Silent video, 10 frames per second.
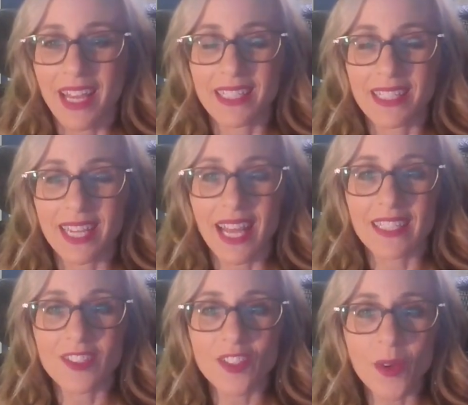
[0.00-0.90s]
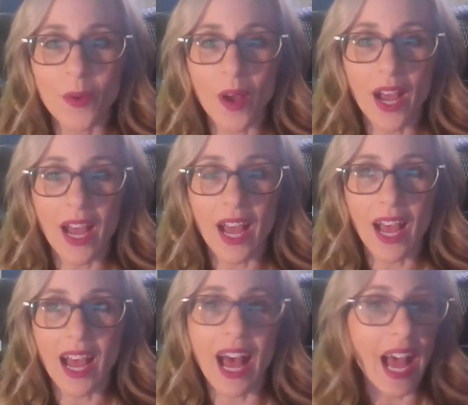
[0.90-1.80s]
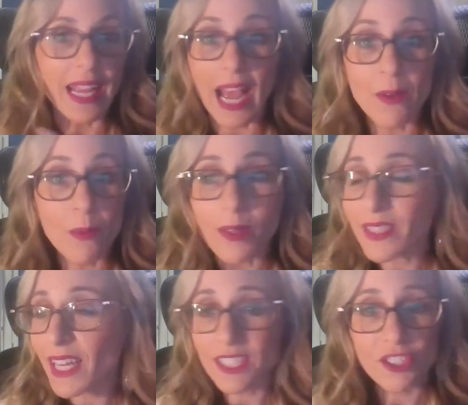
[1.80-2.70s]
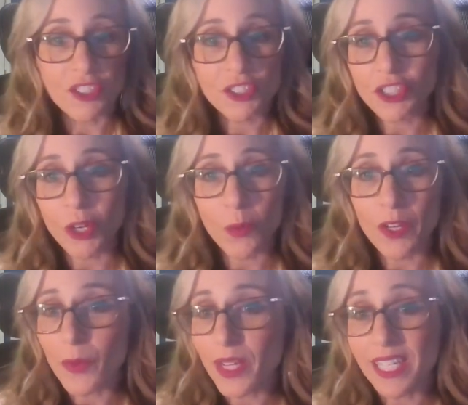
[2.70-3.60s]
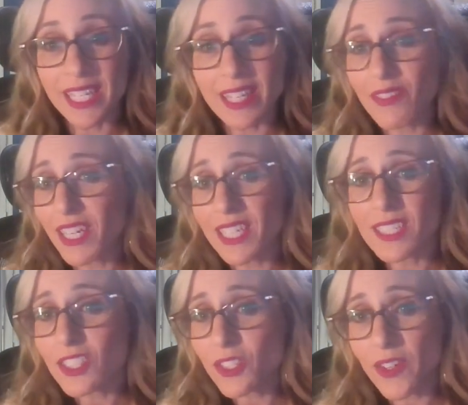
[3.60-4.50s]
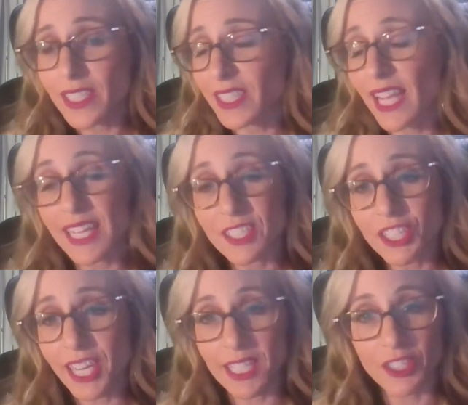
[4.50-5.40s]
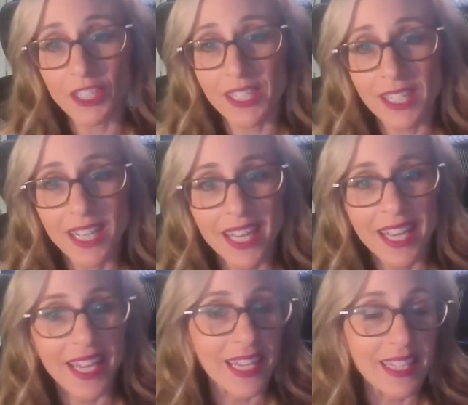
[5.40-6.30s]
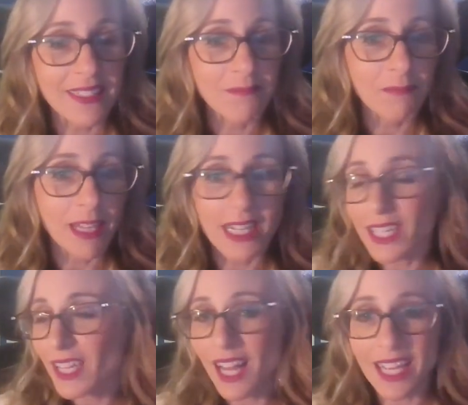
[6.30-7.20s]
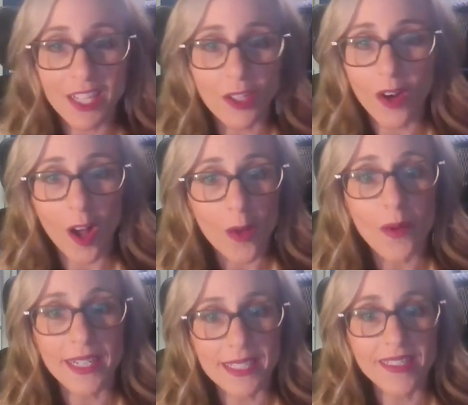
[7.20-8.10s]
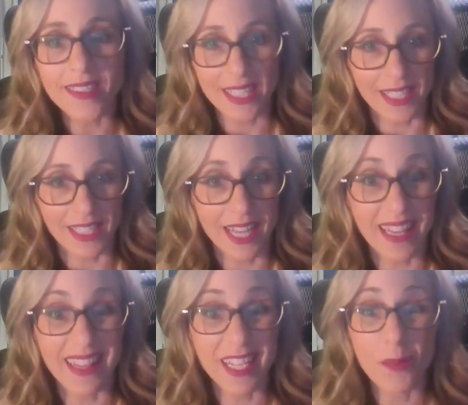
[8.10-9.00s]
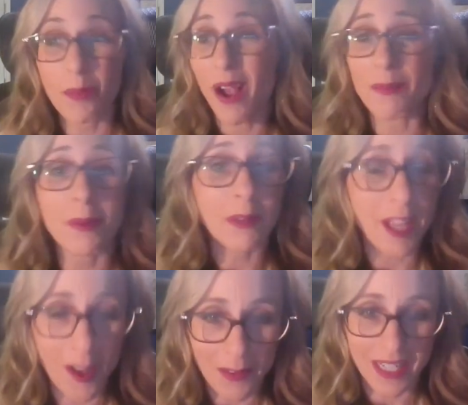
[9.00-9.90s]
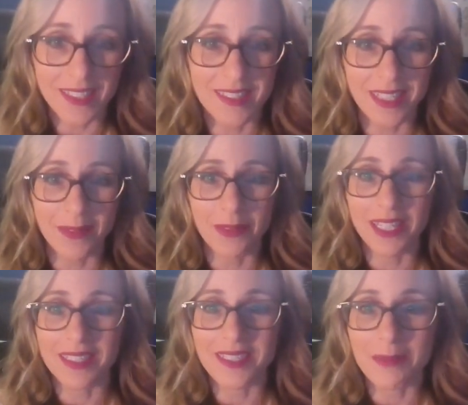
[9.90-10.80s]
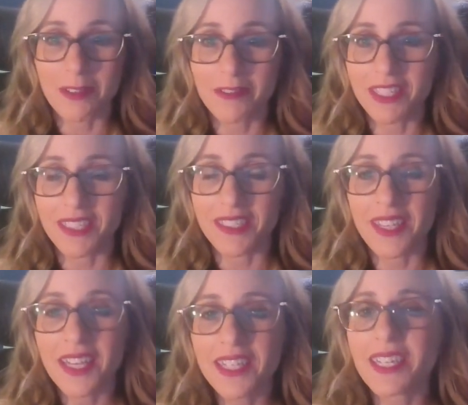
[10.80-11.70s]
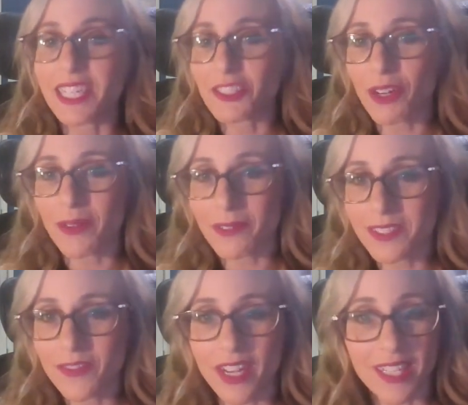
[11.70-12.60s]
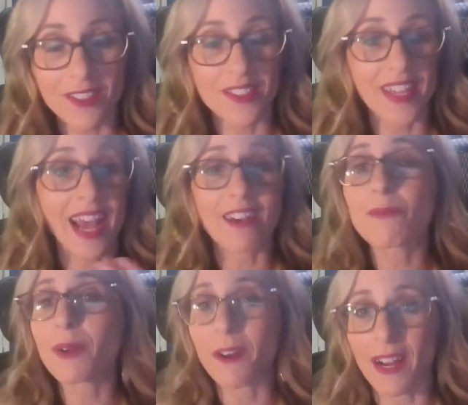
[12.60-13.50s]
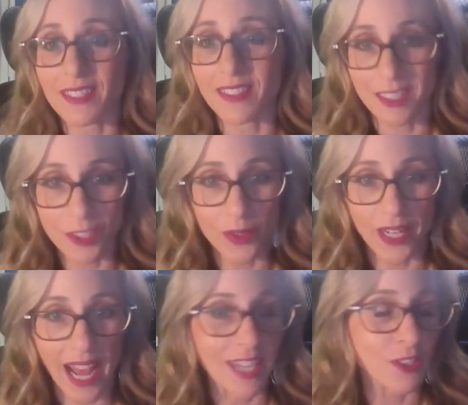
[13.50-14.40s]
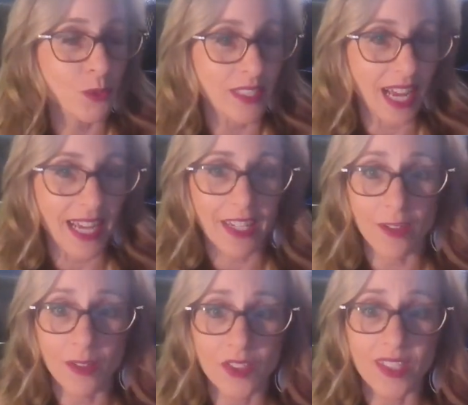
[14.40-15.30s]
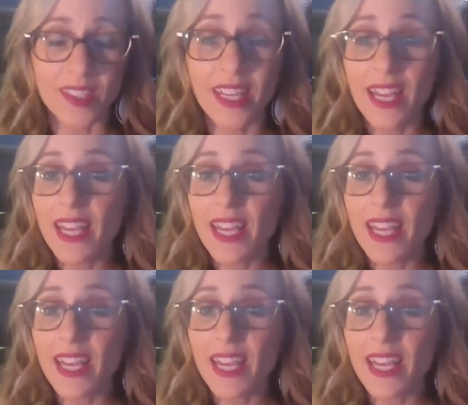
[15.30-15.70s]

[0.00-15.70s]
And so I wrote that to just show where you can even integrate the education in a client you're already seeing, and that you're probably already seeing because some of these nitrate risk factors have progressed into an actual diagnosis.